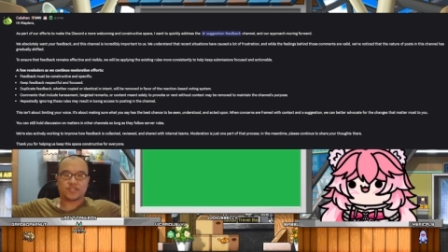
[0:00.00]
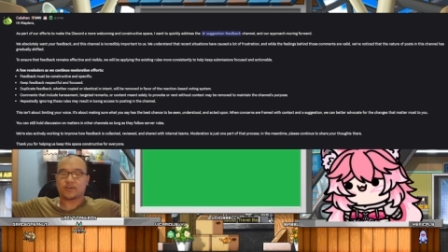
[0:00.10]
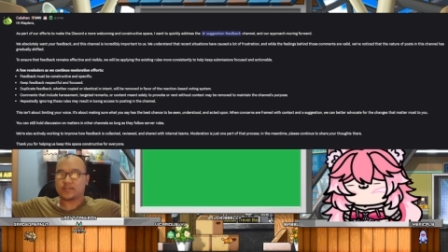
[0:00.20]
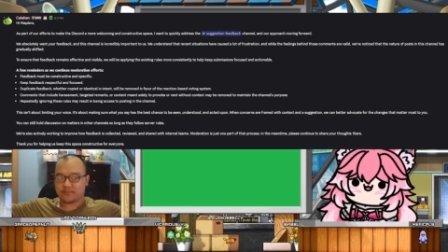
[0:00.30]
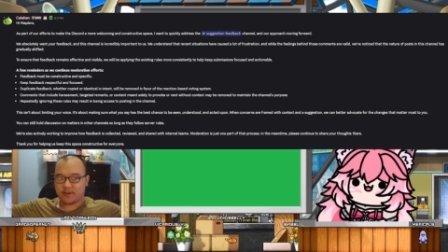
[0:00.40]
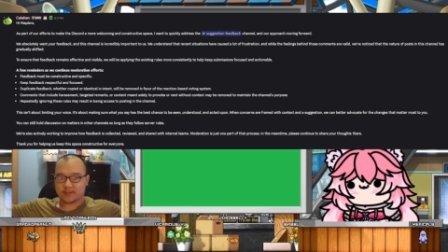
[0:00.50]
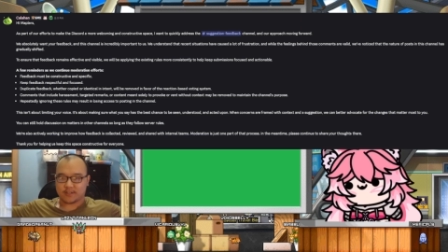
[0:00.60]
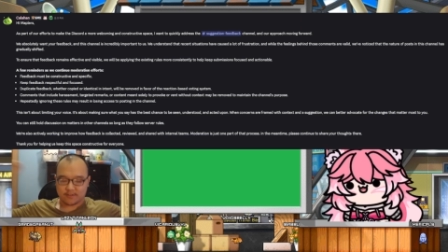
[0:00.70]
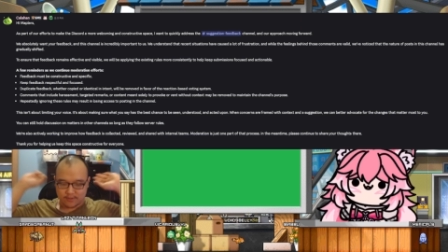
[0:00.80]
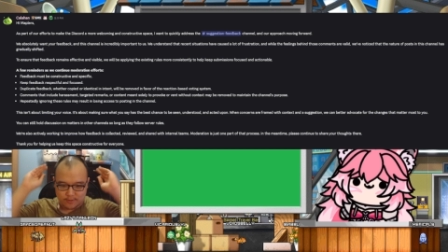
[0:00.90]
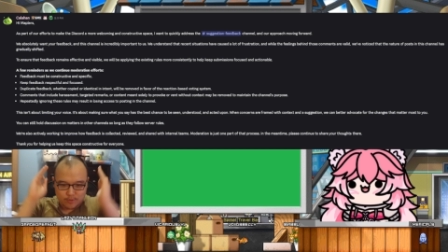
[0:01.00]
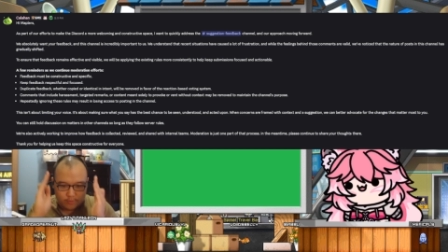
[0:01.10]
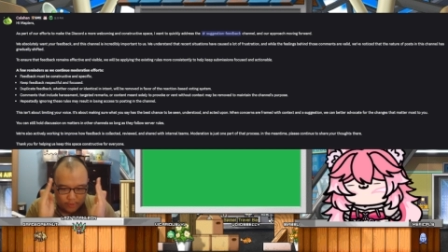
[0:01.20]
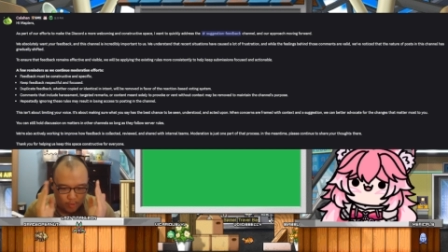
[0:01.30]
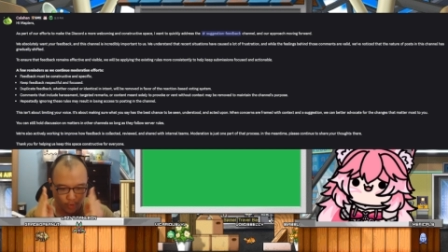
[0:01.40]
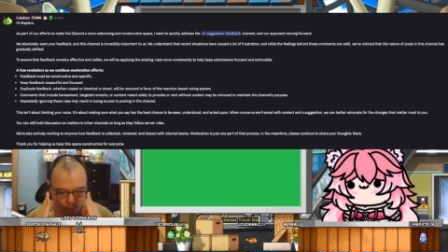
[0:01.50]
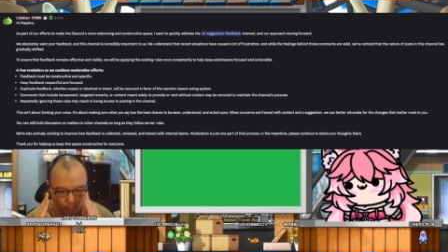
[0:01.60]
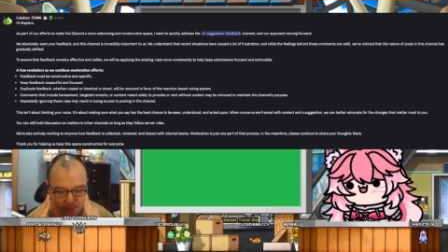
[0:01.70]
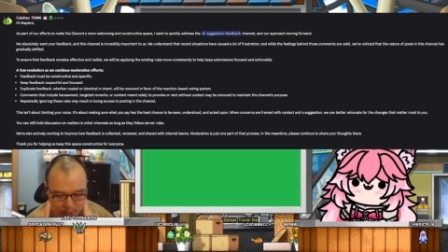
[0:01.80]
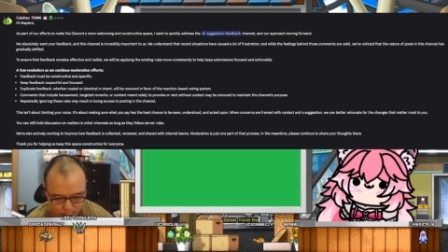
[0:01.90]
search function.
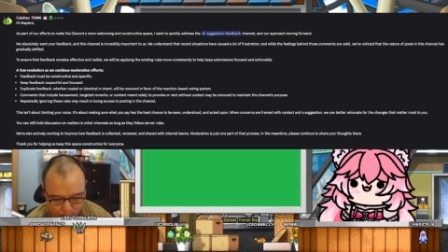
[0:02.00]
We grew